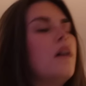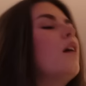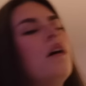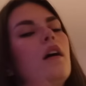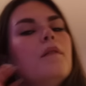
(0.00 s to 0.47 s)

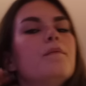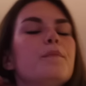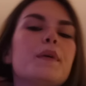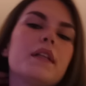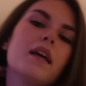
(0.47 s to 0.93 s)
Um,
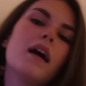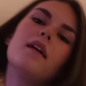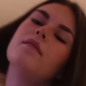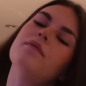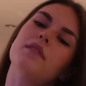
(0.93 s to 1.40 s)
but
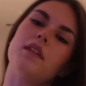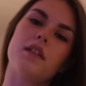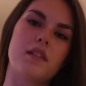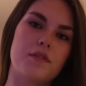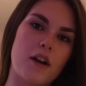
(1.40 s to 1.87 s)
yeah,
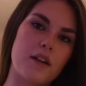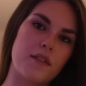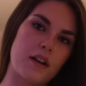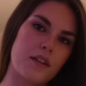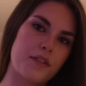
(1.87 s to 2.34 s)
it's a very,
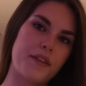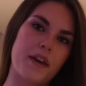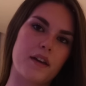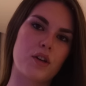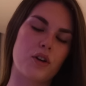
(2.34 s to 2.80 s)
very
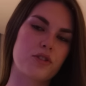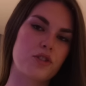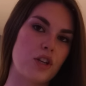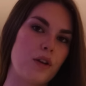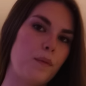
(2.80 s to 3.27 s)
thick
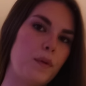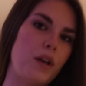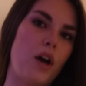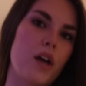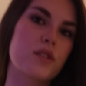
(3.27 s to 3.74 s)
costume, you
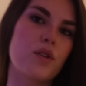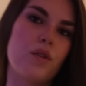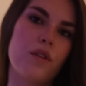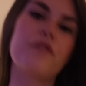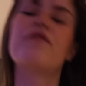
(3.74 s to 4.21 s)
know, it's got
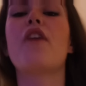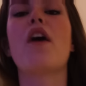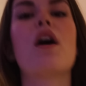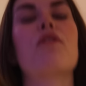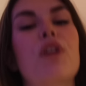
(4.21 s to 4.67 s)
all the
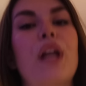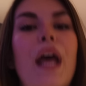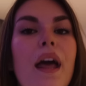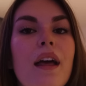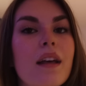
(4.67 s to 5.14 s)
fur on
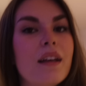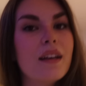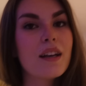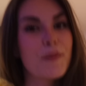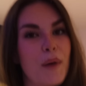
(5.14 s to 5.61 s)
it.
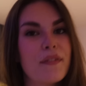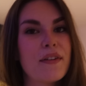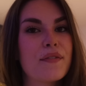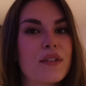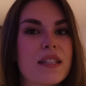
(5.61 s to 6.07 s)

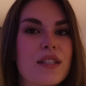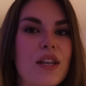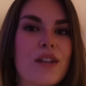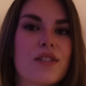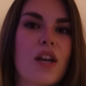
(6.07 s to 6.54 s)
Perfect winter
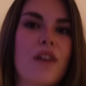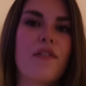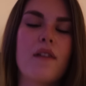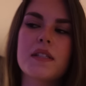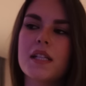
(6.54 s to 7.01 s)
though, so if
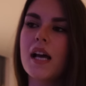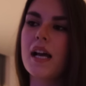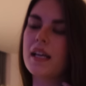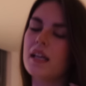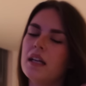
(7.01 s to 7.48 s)
I was in like